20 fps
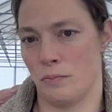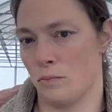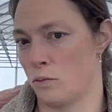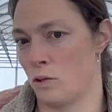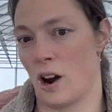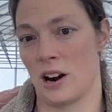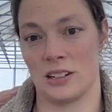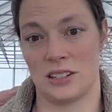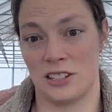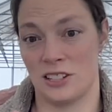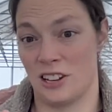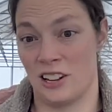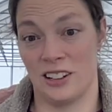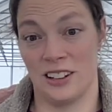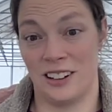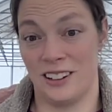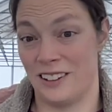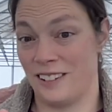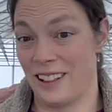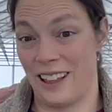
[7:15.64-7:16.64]
rock
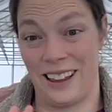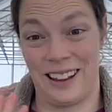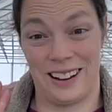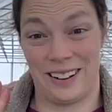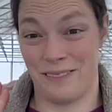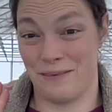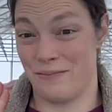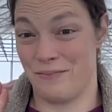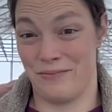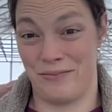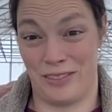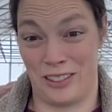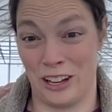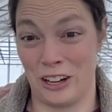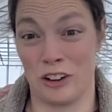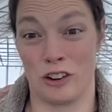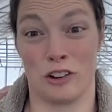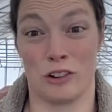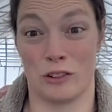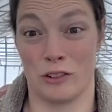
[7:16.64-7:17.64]
solid. Like,
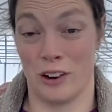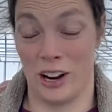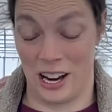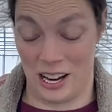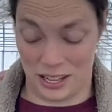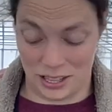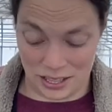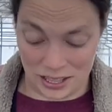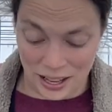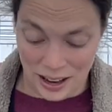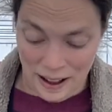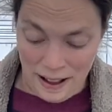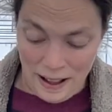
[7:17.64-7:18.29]
they're great.